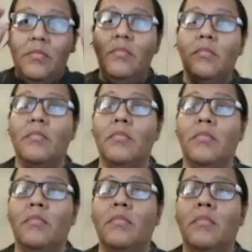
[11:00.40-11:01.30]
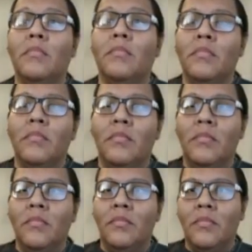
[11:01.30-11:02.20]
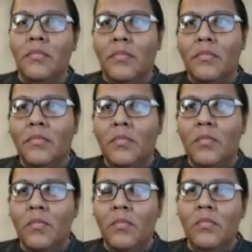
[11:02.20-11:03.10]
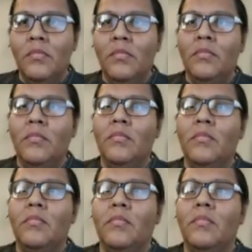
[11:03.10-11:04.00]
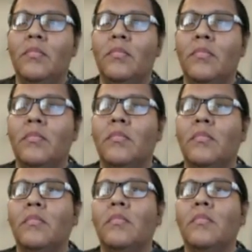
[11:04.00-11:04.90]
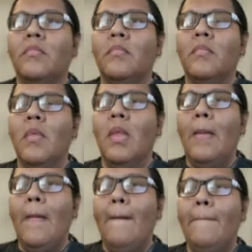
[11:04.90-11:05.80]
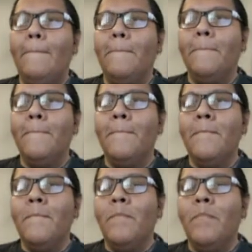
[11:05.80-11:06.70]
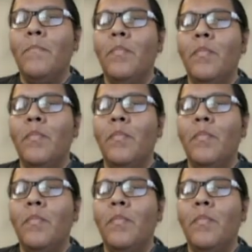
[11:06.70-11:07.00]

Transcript: [no speech]